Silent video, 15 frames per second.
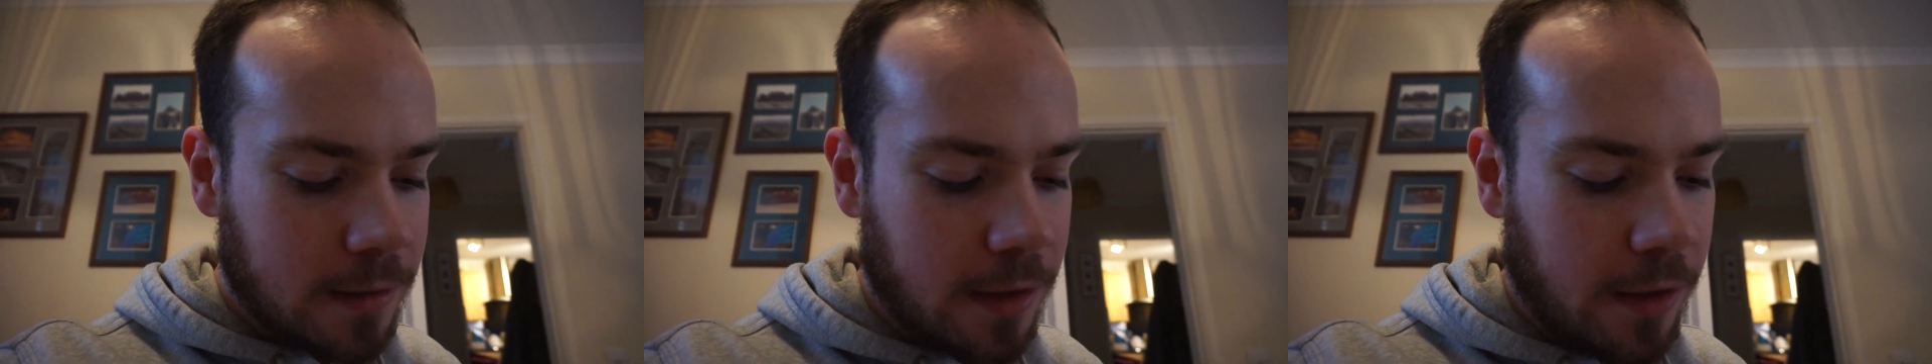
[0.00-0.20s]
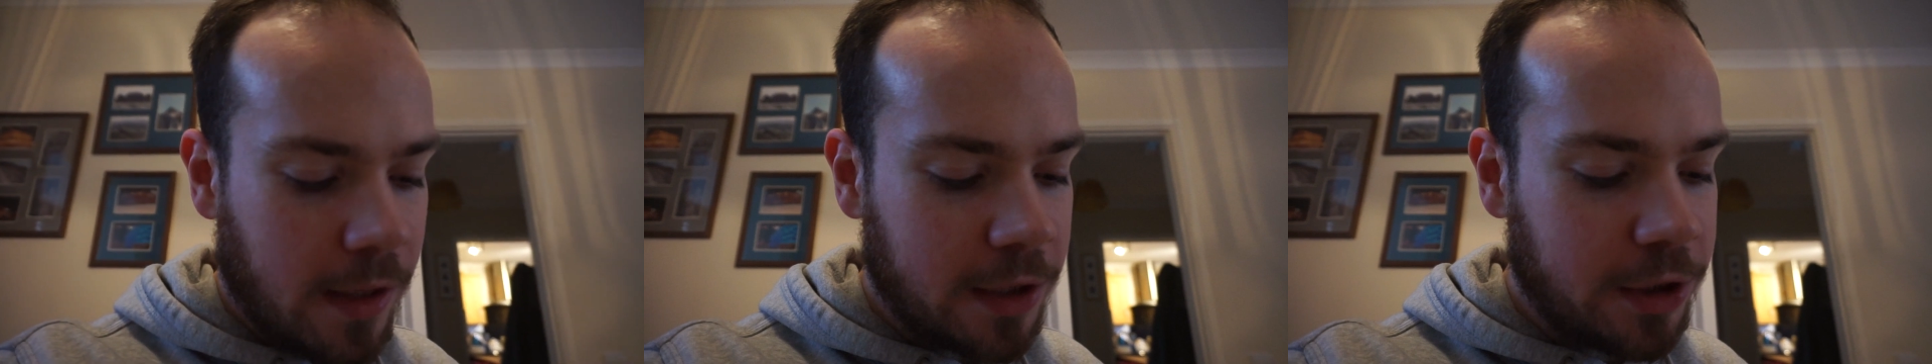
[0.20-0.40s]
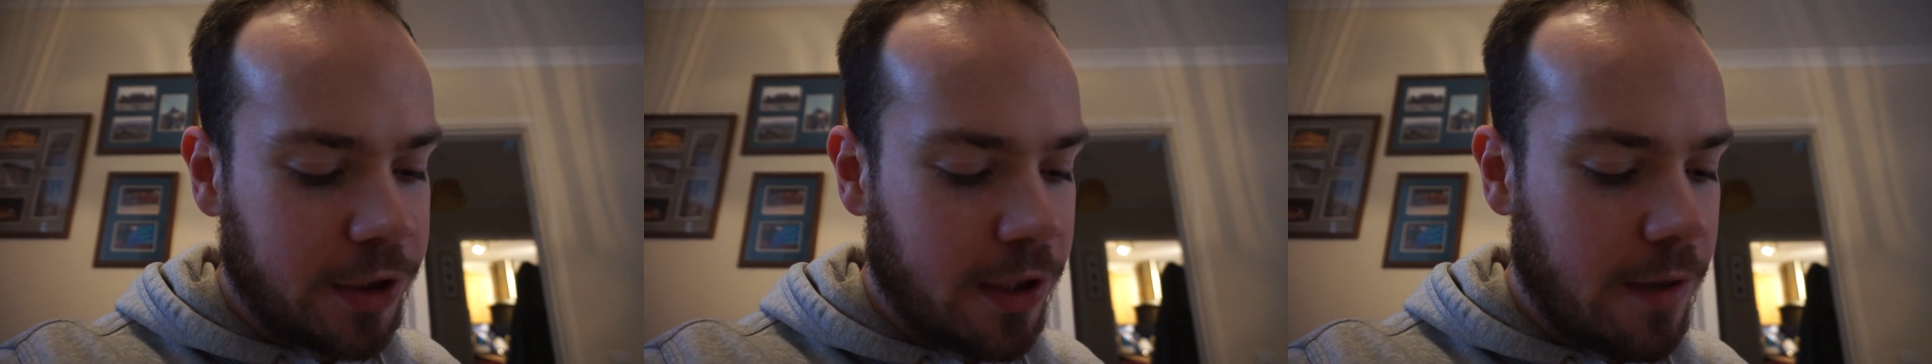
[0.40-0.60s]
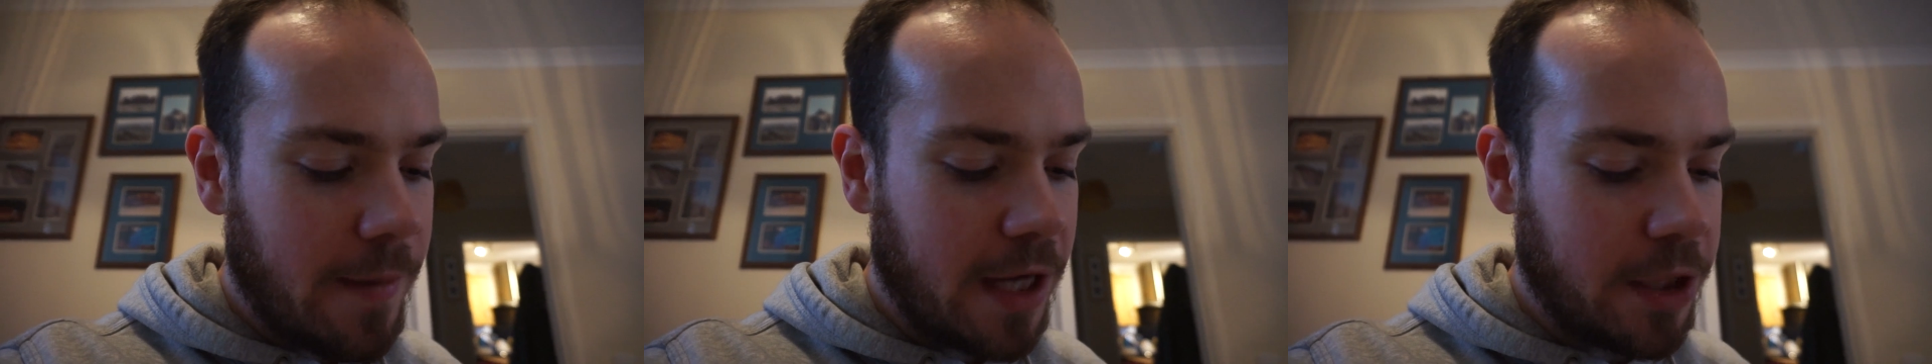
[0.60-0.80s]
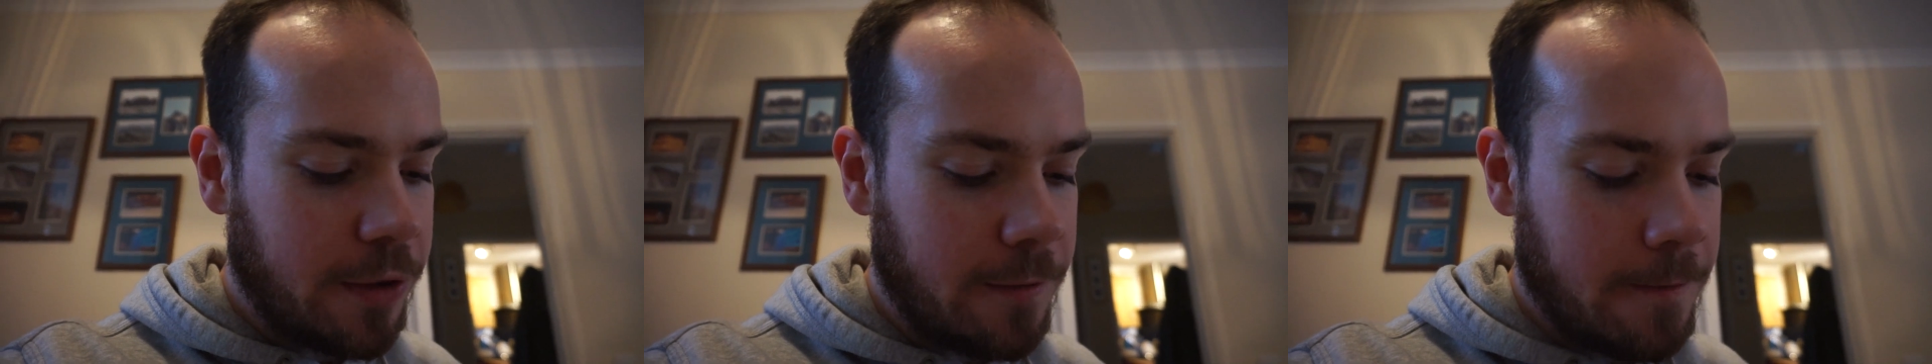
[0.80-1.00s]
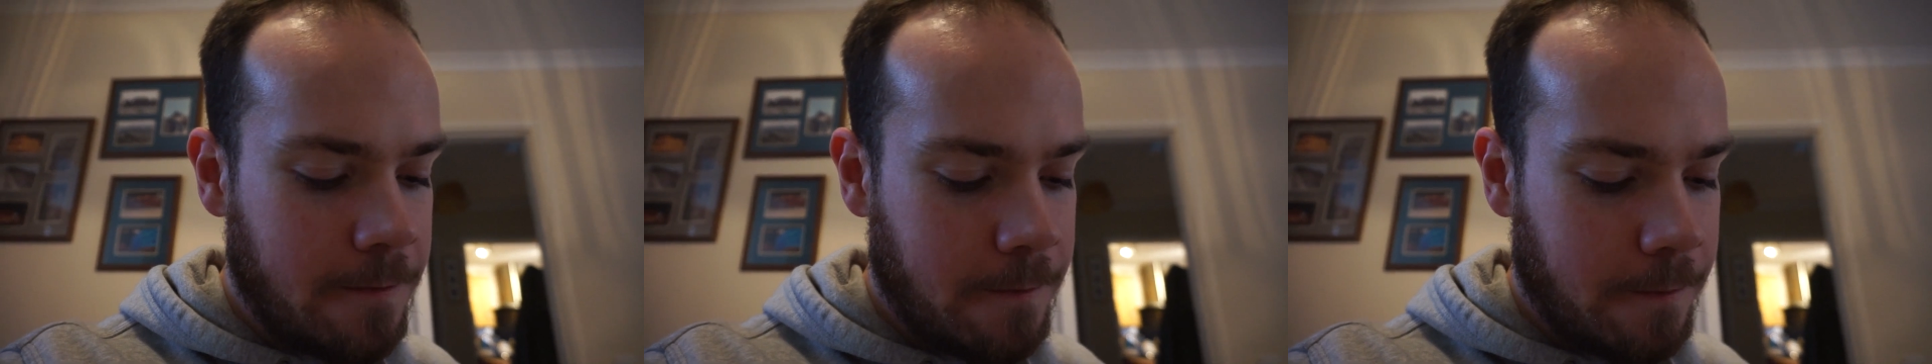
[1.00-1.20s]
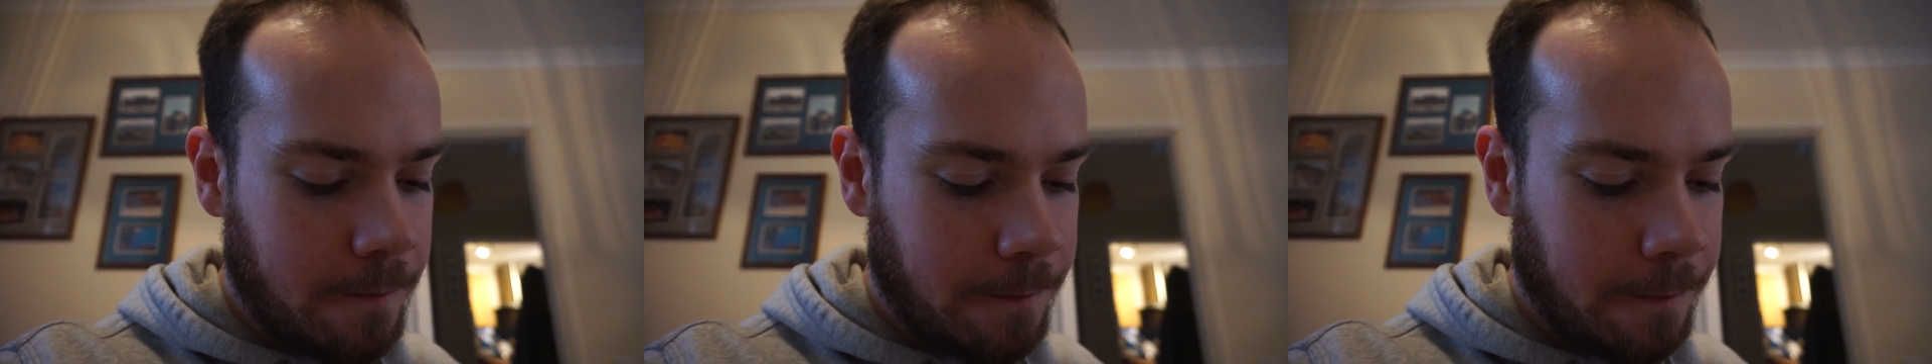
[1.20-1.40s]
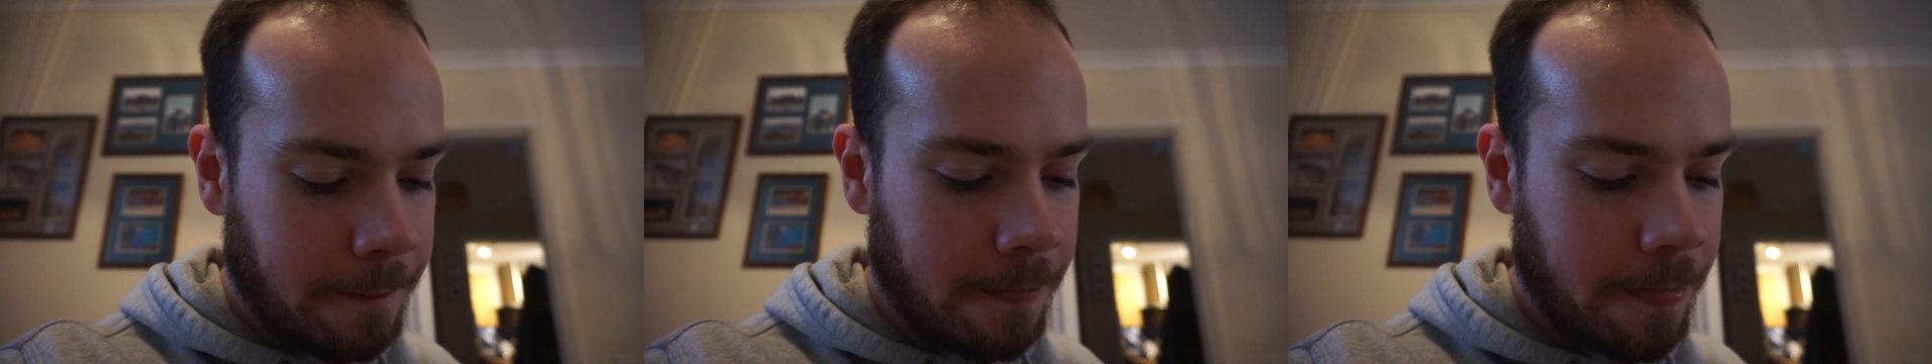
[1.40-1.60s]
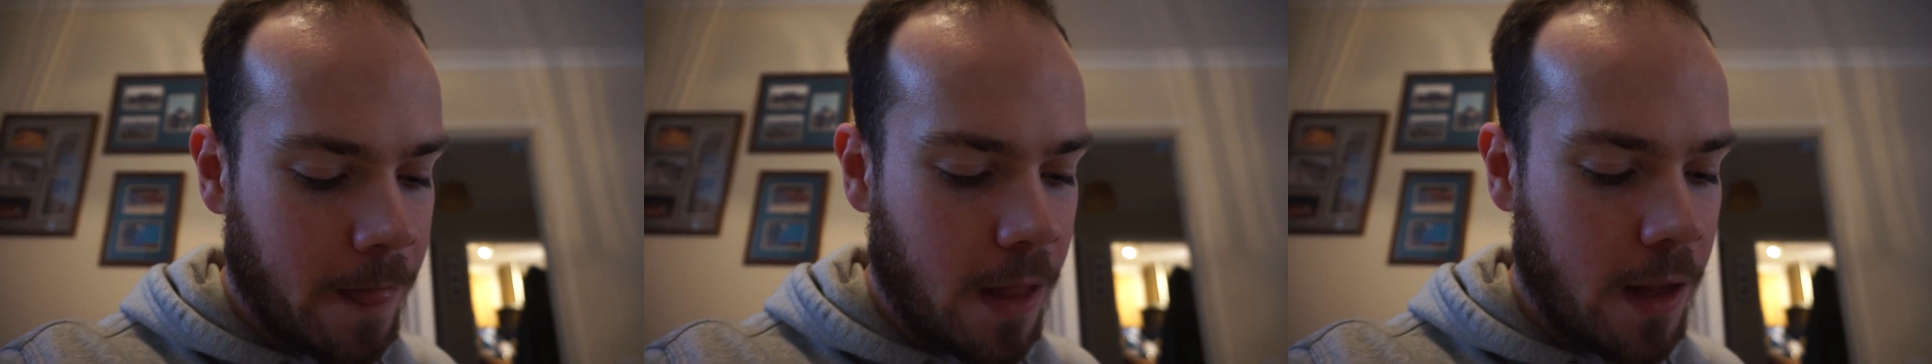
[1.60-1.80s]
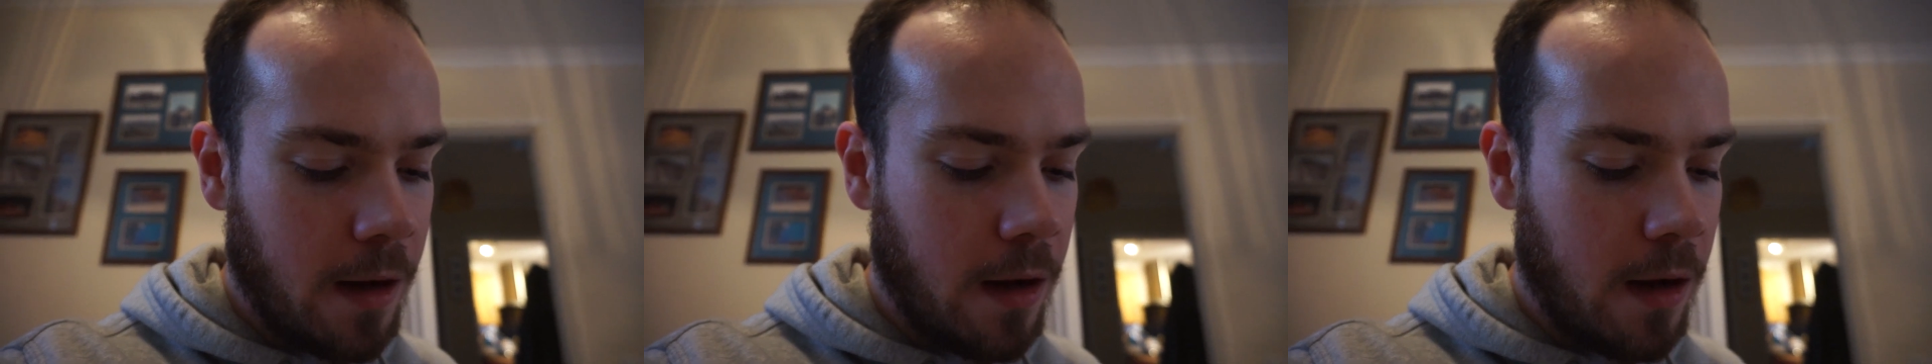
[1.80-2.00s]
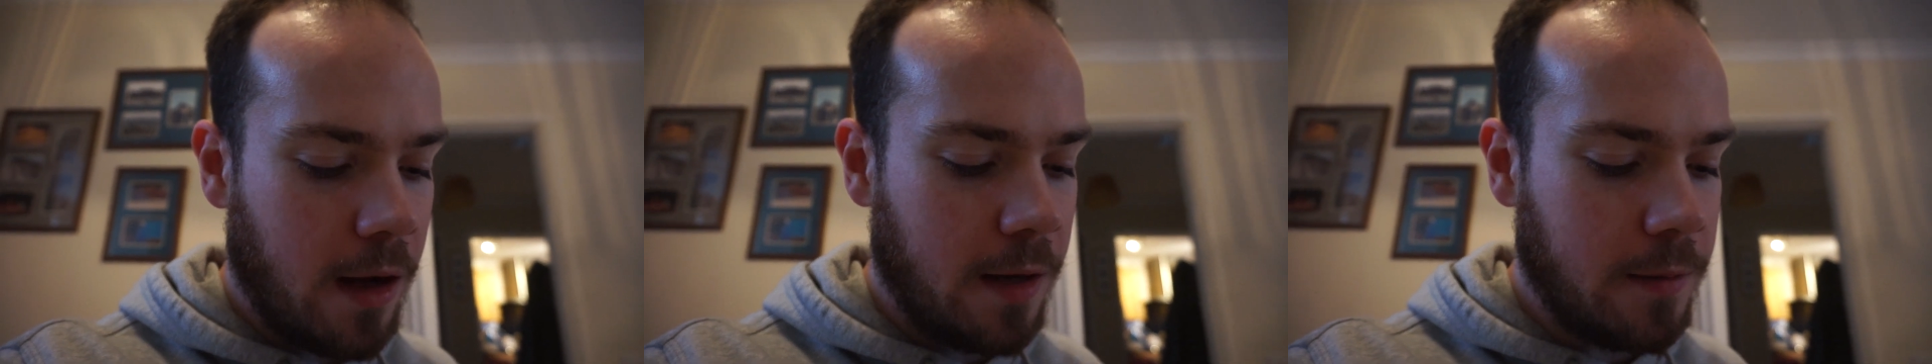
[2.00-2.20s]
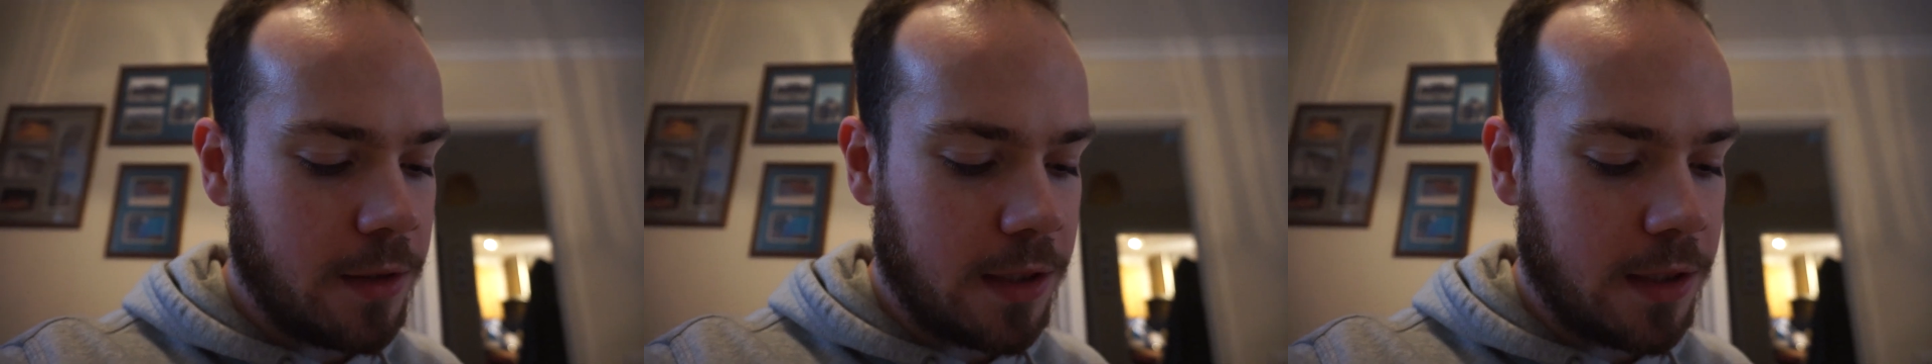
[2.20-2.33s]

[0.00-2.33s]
as you can imagine, I'm